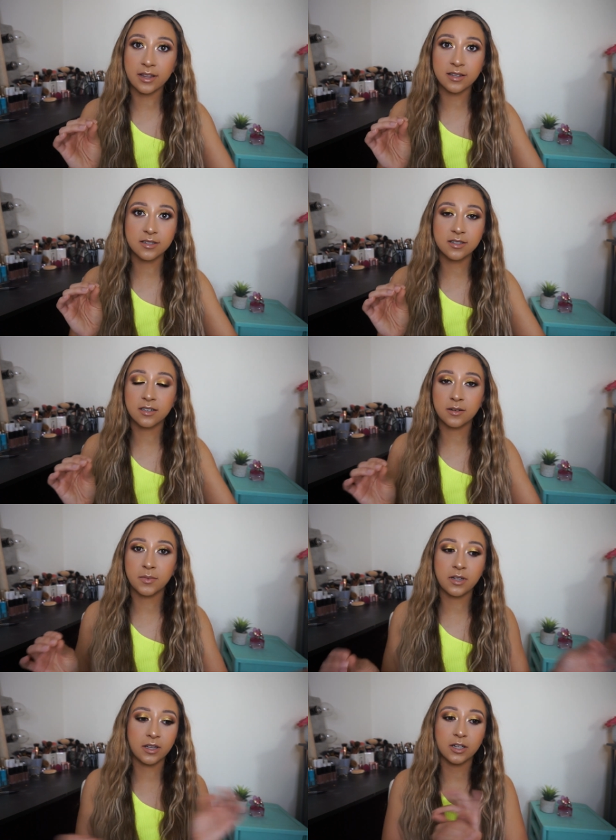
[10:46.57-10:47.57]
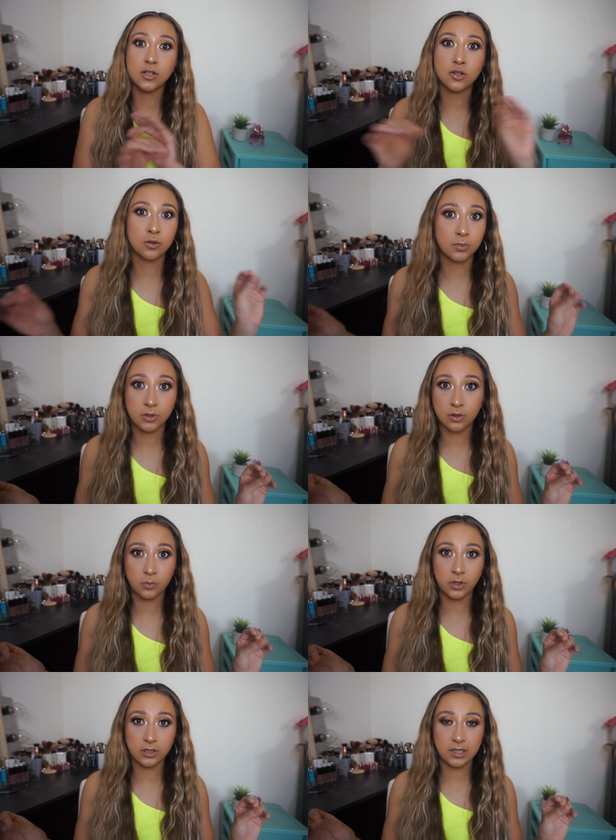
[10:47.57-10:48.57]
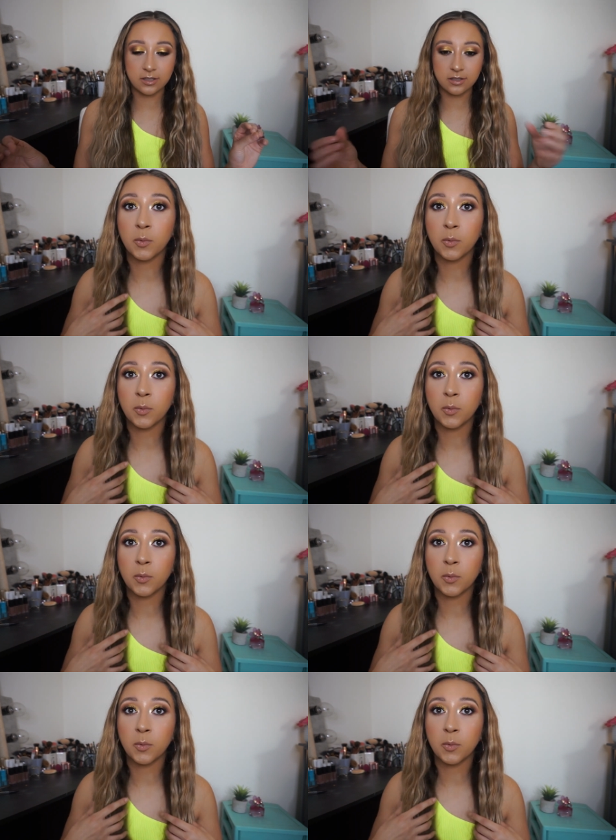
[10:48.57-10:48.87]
This is gonna be like a super long wear test.